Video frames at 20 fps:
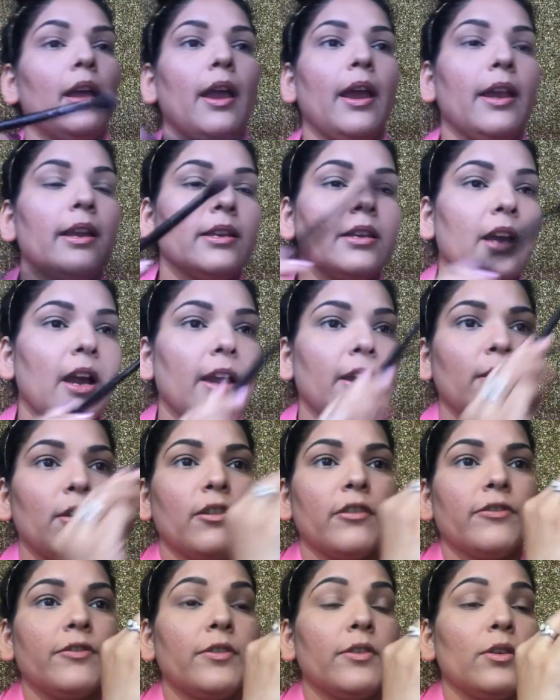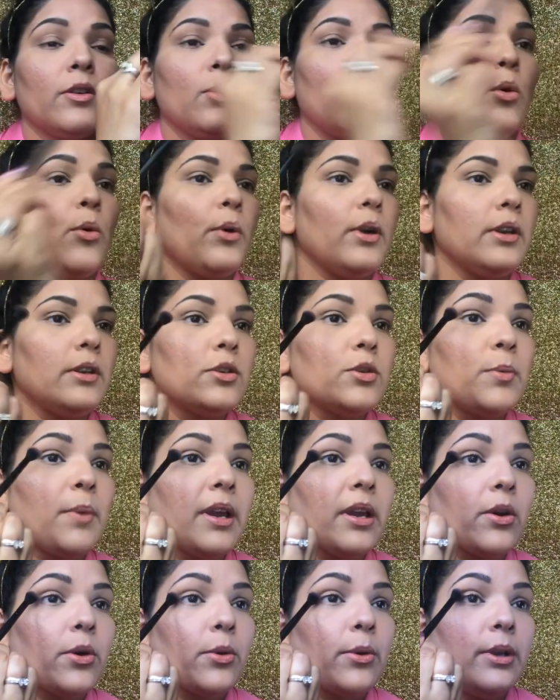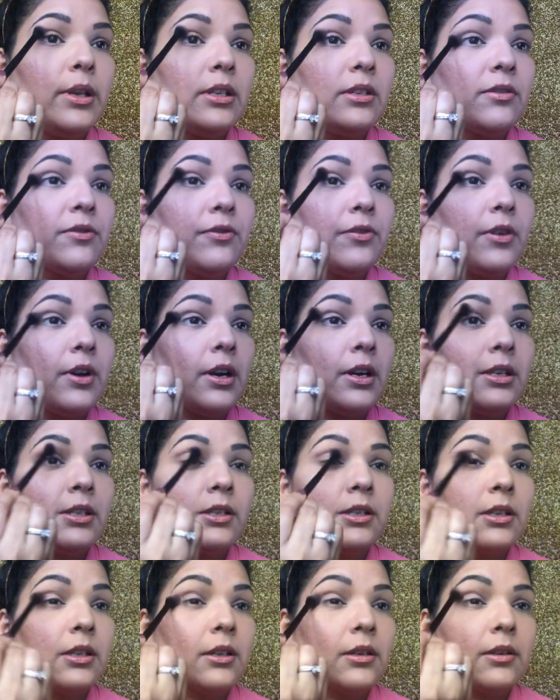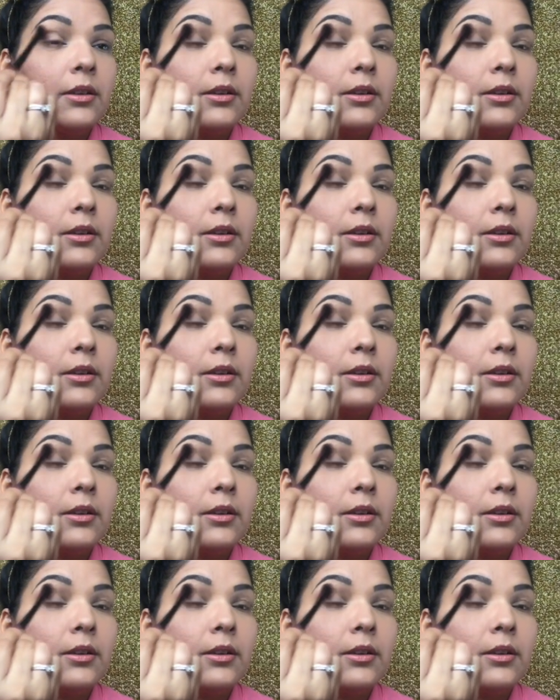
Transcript: and kind of go into my crease first.